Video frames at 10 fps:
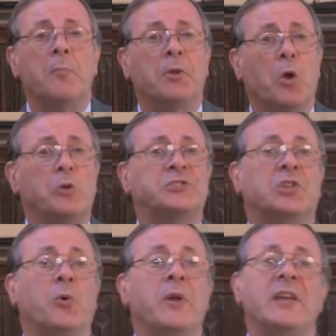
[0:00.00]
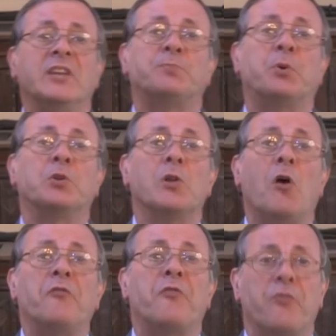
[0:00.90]
but also he has put a
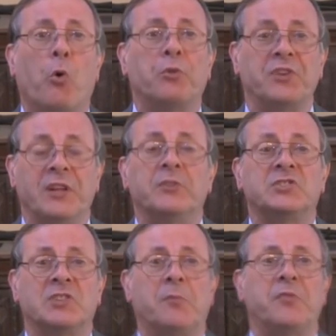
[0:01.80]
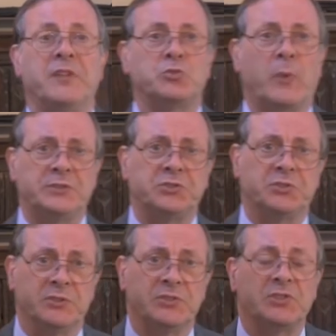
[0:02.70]
lot of thought into some of these
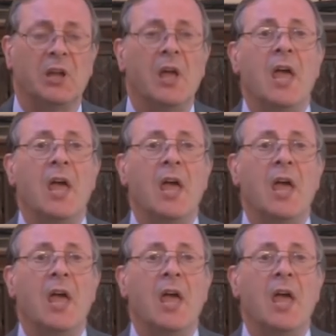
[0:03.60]
questions.